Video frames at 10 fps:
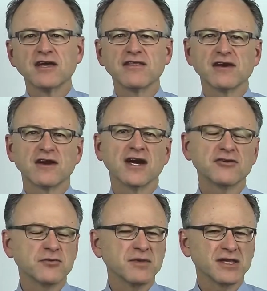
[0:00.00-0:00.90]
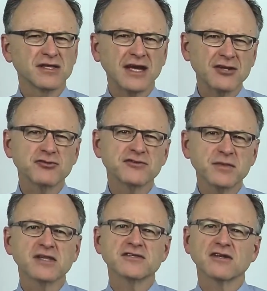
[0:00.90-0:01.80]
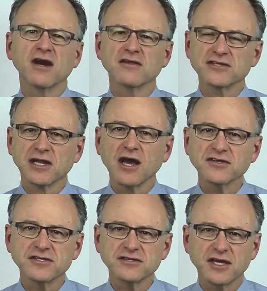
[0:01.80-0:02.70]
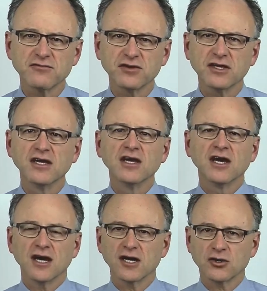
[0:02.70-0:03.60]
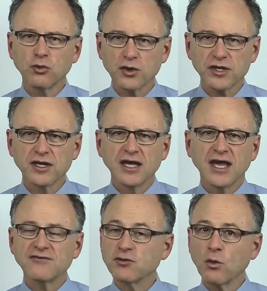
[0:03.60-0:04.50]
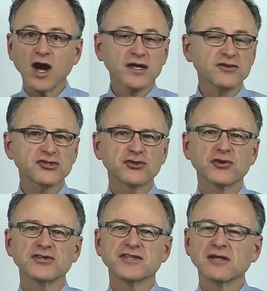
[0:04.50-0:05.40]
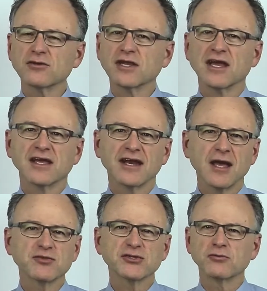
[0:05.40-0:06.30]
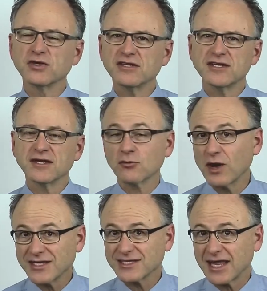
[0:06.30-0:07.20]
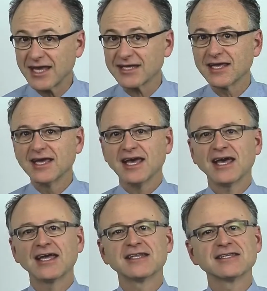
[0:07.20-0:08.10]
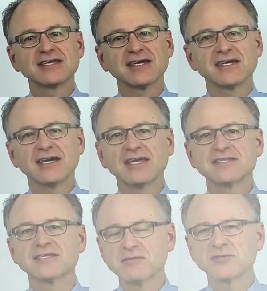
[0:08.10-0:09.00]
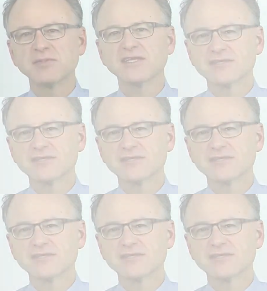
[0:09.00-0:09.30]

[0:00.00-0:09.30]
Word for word: There are 100 million, hundreds of millions of dollars in losses every uh, quarter. And if you walk in the stores, they look like an absolute retail wasteland. And, uh, and it's, it's been